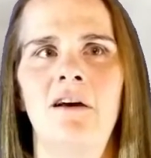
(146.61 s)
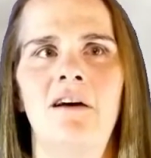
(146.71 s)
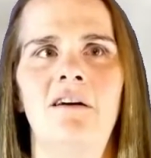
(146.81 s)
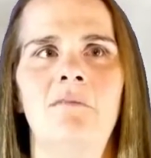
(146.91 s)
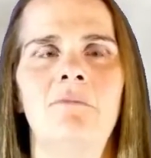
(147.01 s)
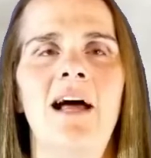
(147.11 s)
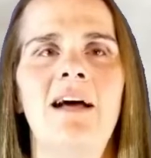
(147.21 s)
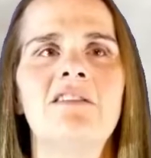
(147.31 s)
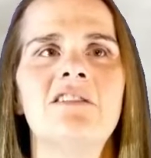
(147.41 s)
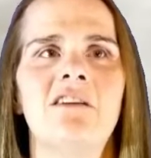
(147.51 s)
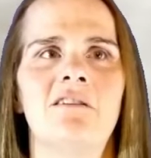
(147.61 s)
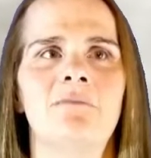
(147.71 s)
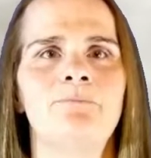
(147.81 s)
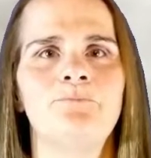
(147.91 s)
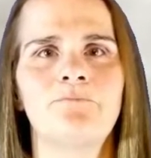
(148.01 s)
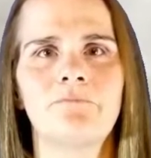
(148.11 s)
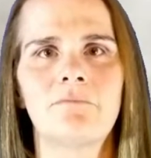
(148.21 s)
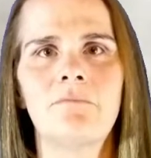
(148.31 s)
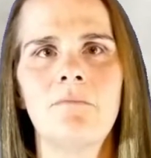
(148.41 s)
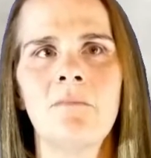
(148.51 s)
Um, last year,
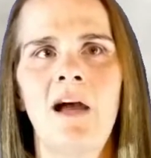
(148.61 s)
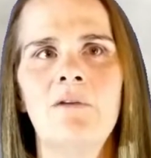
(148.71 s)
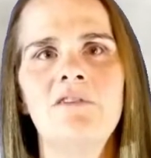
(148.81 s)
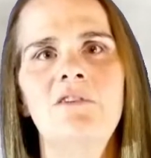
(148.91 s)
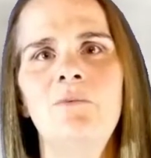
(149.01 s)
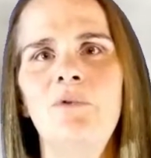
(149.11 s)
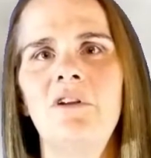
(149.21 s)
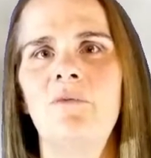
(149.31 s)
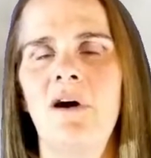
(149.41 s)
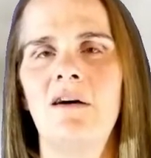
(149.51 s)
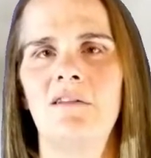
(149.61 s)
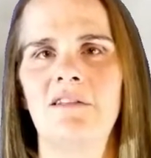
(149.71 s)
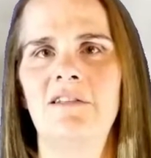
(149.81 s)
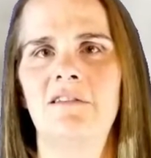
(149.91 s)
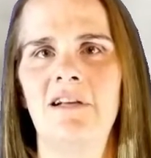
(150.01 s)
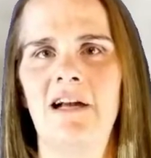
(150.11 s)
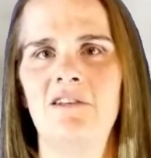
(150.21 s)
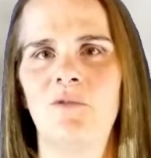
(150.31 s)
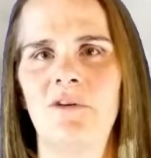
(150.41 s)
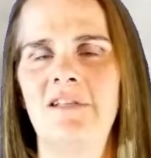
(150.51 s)
I was doing pretty well until I got
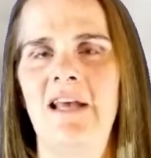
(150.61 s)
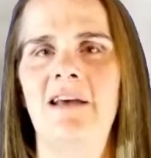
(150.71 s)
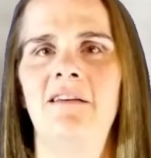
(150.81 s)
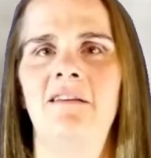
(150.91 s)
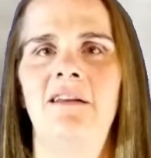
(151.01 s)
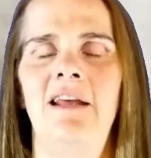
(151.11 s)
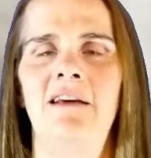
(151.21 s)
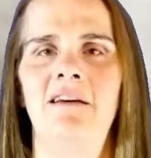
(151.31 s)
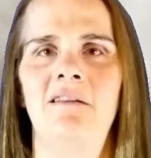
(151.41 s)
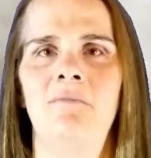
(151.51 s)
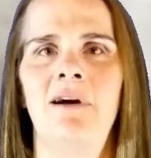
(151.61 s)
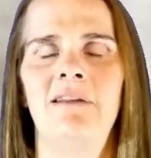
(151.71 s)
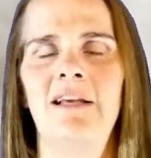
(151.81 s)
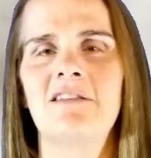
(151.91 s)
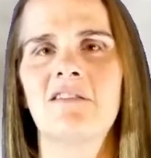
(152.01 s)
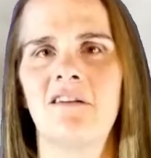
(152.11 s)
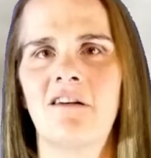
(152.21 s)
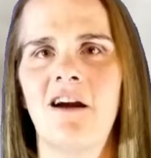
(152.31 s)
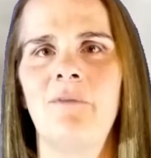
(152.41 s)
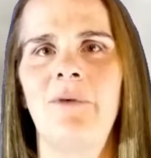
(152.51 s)
towards the end and my legs started
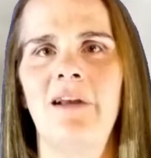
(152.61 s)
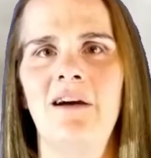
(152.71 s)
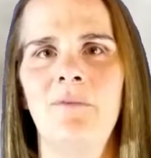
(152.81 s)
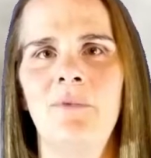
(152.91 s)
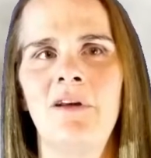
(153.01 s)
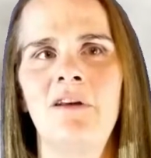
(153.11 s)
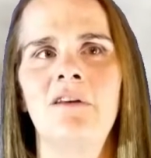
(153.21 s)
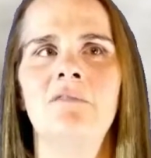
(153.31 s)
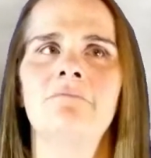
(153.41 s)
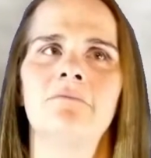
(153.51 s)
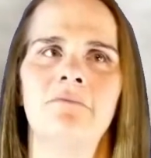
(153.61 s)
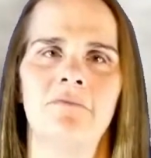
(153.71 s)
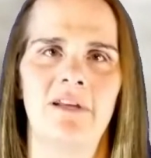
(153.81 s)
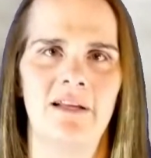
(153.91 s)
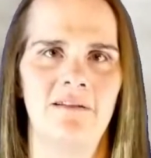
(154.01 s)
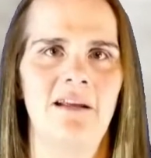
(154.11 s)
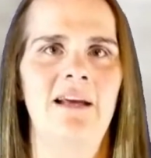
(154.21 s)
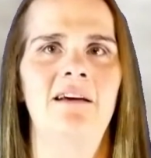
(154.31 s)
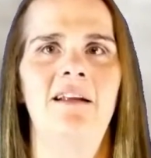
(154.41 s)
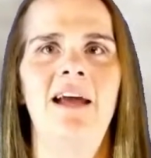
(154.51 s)
cramping up
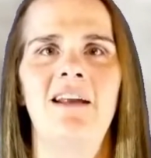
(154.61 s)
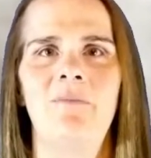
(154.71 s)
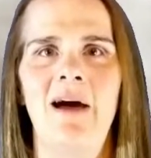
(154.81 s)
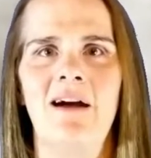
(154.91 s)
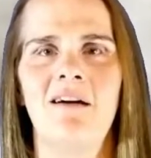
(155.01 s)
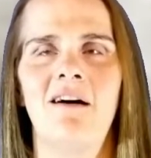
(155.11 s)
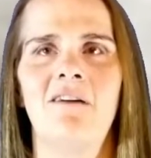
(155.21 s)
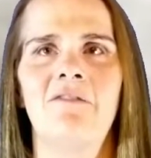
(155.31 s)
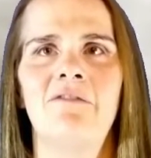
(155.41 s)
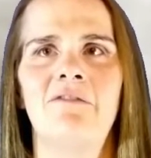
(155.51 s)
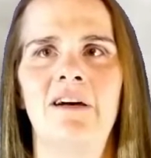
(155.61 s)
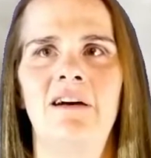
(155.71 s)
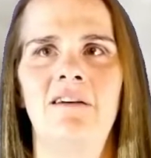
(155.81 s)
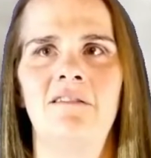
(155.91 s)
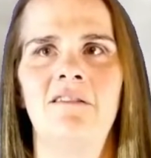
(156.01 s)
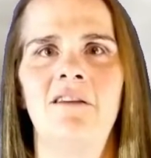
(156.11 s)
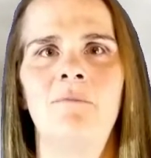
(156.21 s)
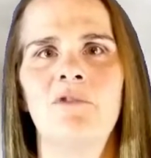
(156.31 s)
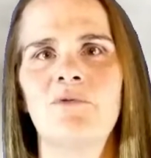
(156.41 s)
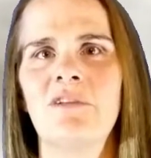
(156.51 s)
and I had to back off. Uh, the
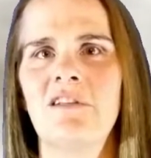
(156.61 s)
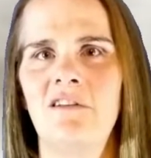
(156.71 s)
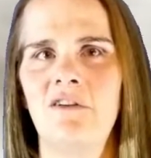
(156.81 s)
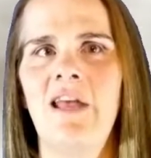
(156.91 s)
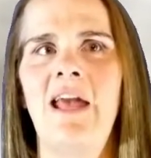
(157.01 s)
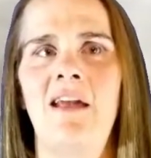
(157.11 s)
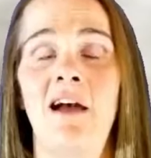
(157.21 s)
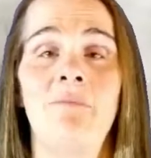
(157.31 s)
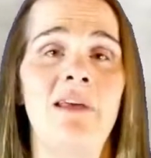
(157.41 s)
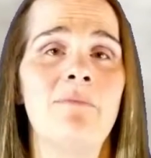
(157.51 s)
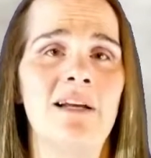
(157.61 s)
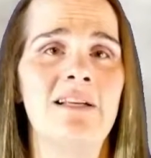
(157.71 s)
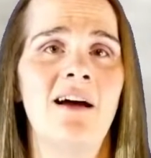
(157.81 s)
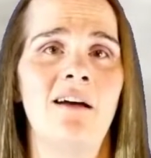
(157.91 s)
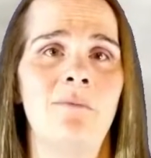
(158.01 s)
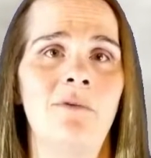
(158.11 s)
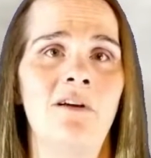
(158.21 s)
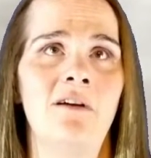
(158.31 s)
numbers were still okay. I beat my time,